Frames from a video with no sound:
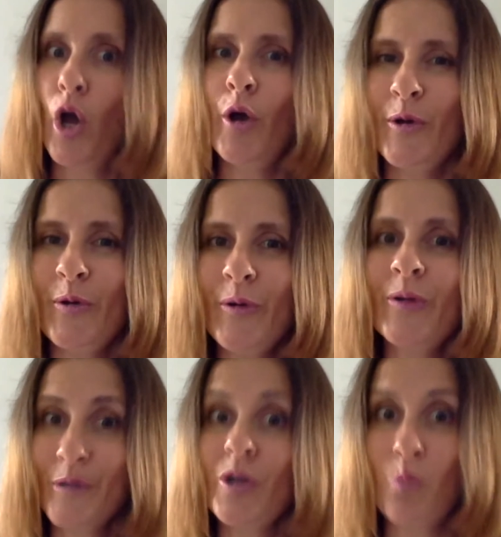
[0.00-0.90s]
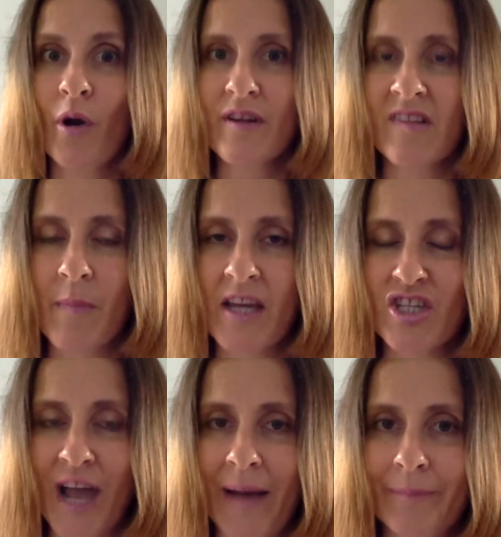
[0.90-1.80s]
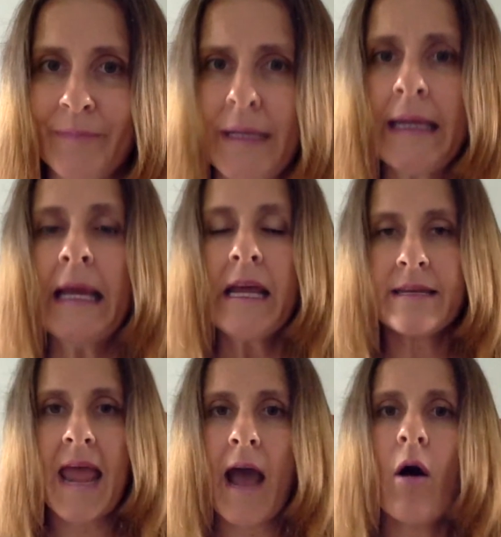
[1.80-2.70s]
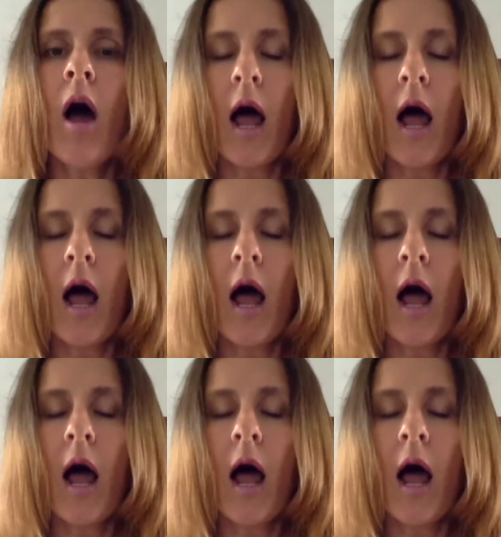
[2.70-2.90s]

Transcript: who you want to smash up. Now,